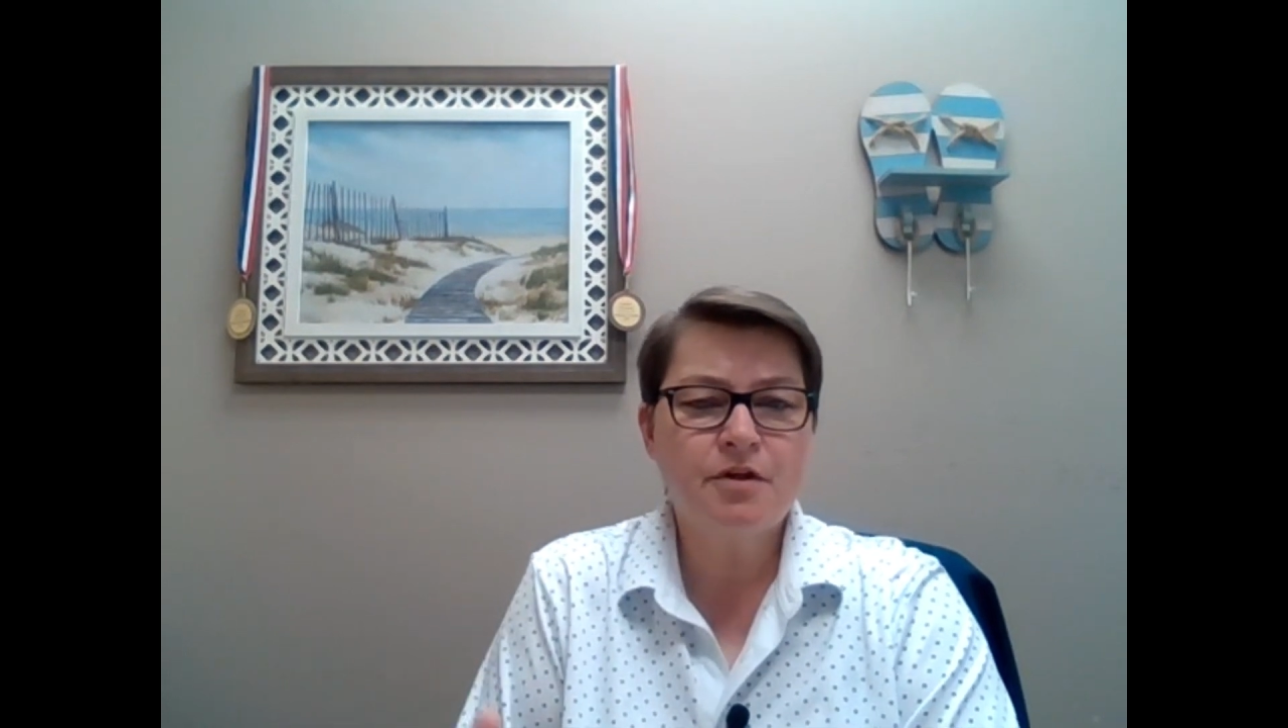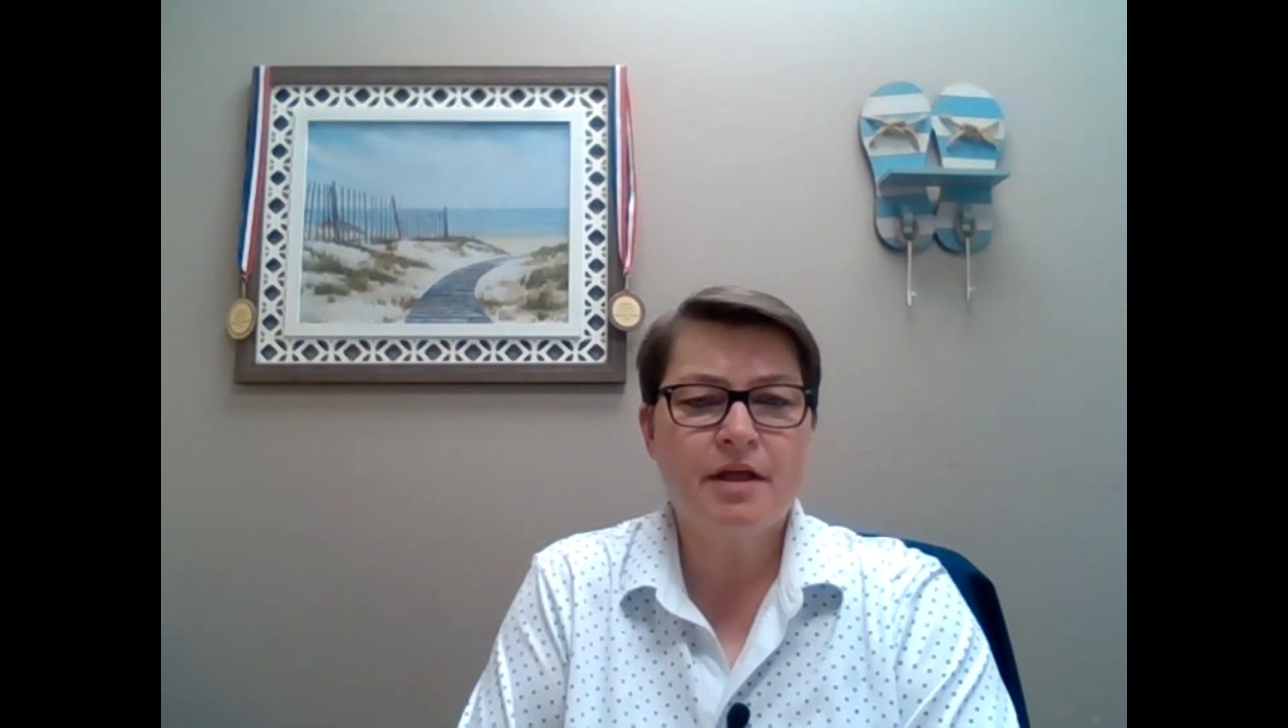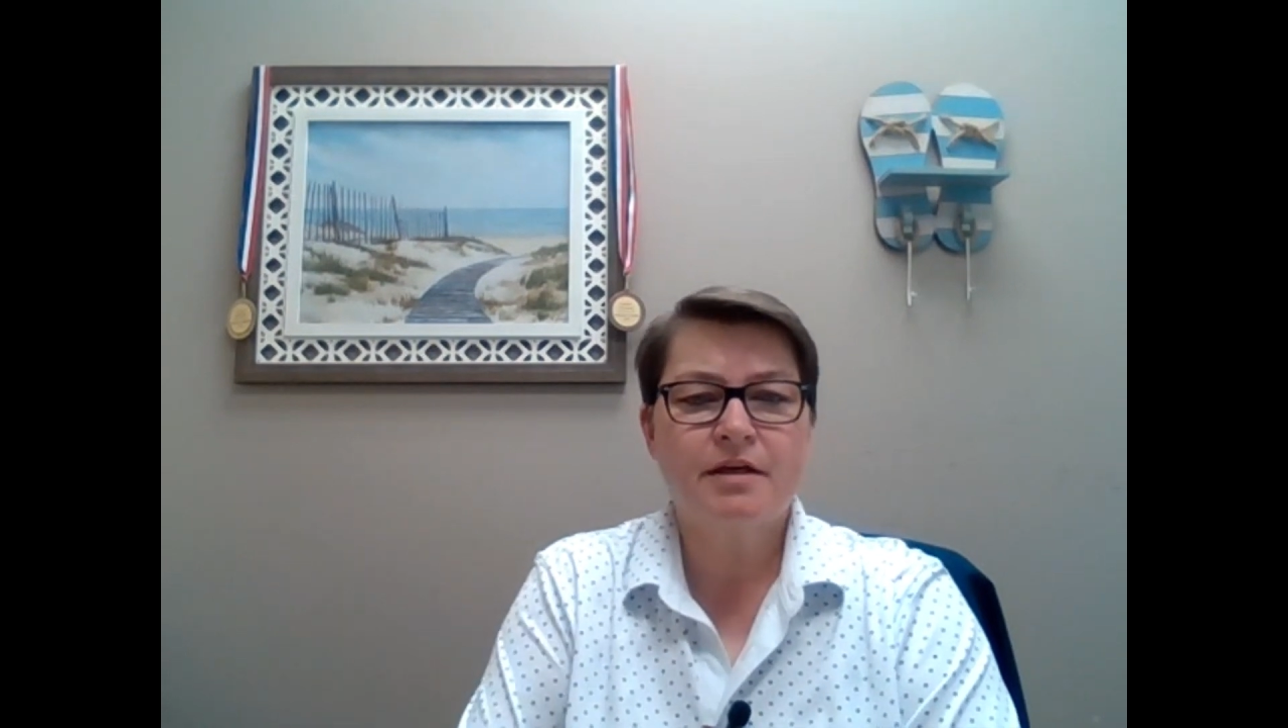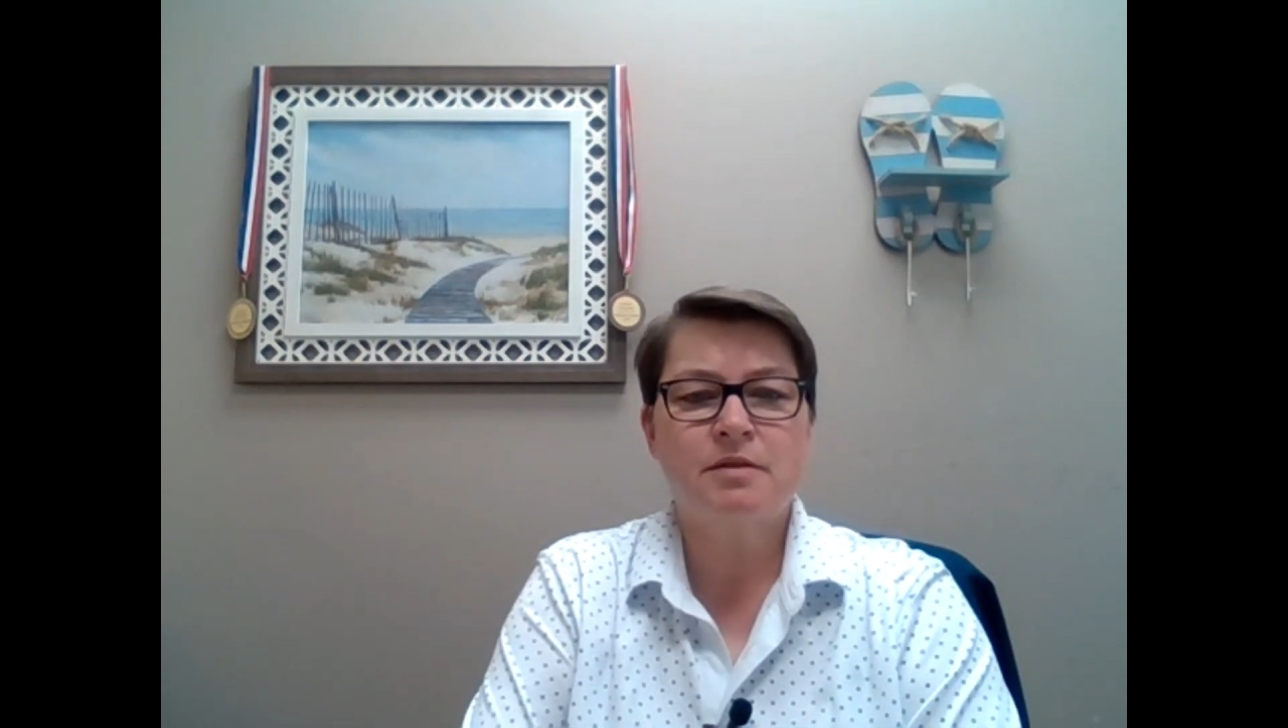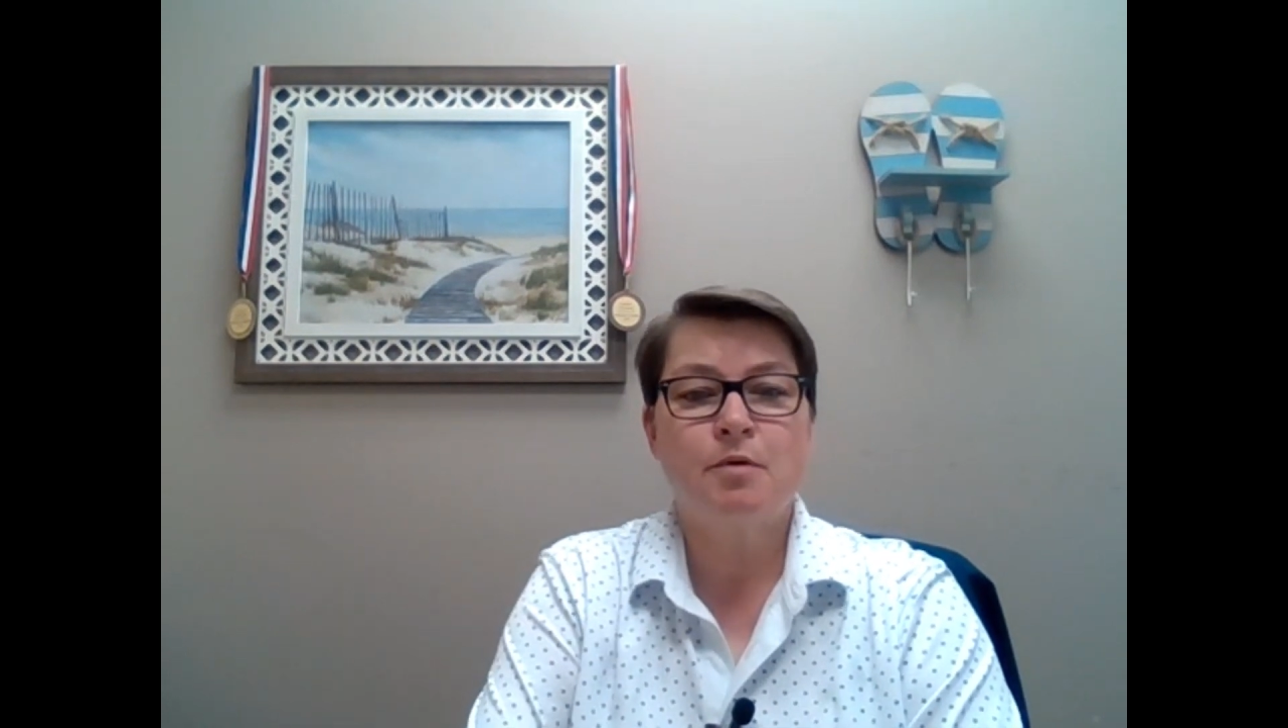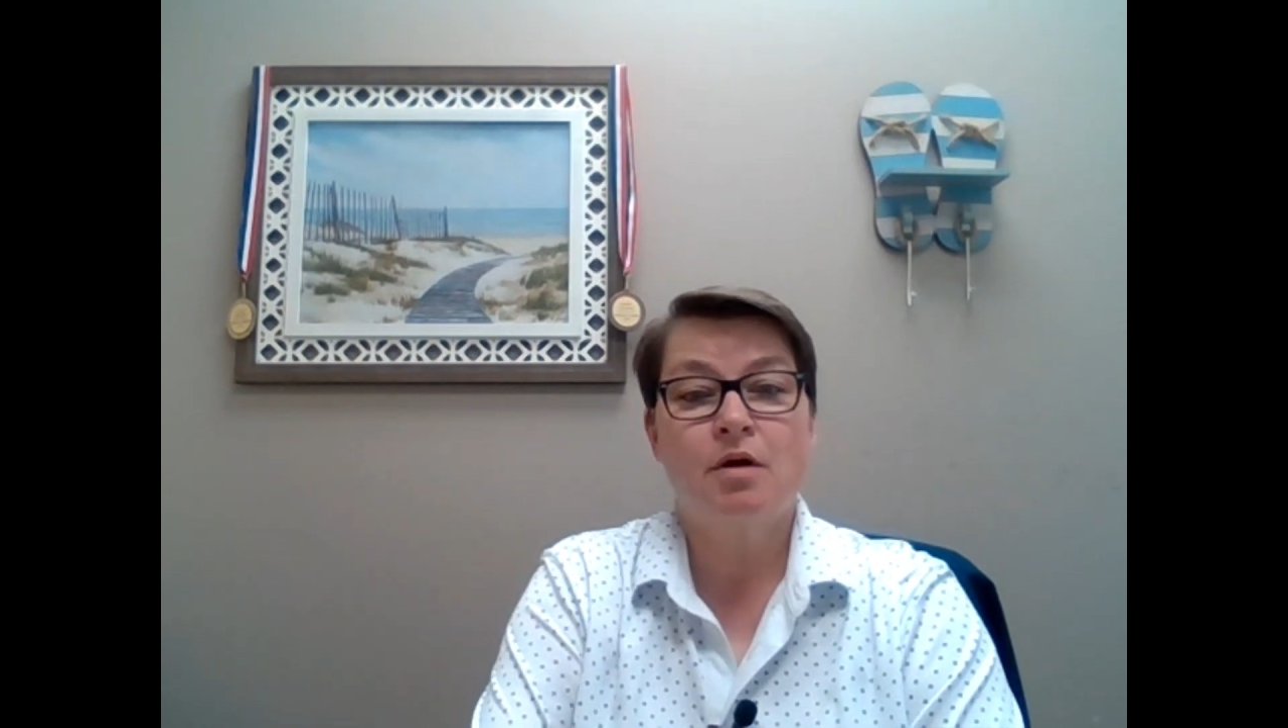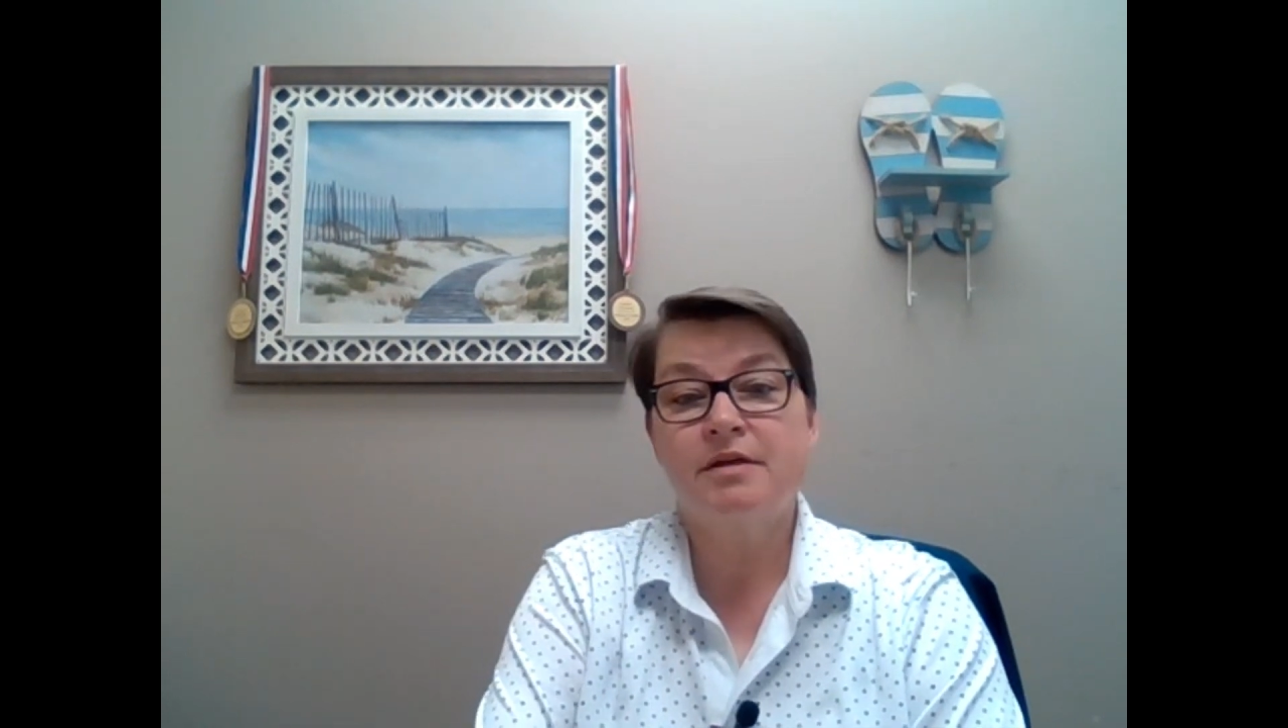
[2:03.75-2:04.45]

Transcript: like a spa